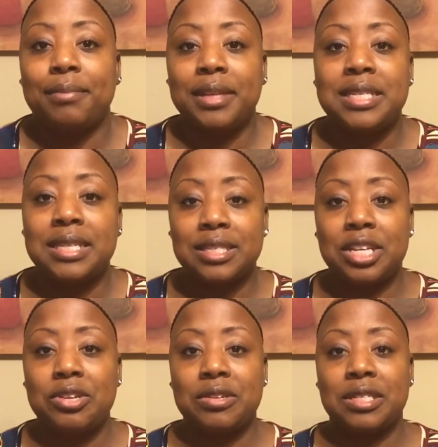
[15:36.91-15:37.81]
Please
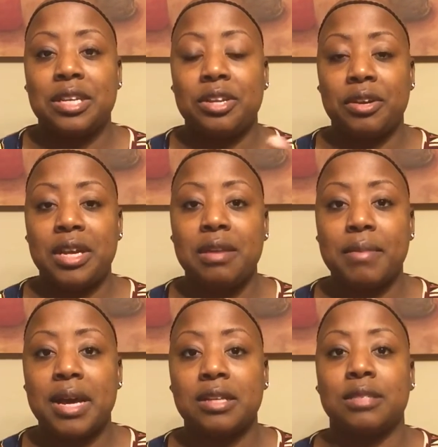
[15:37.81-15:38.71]
continue to send your
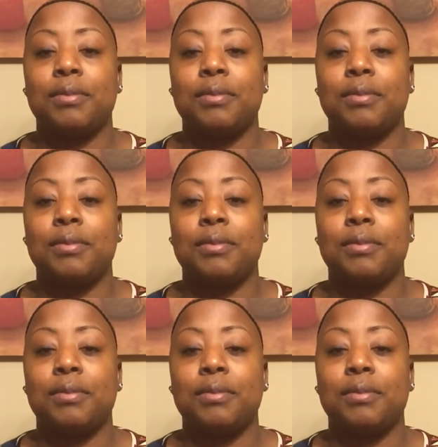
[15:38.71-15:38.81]
emails.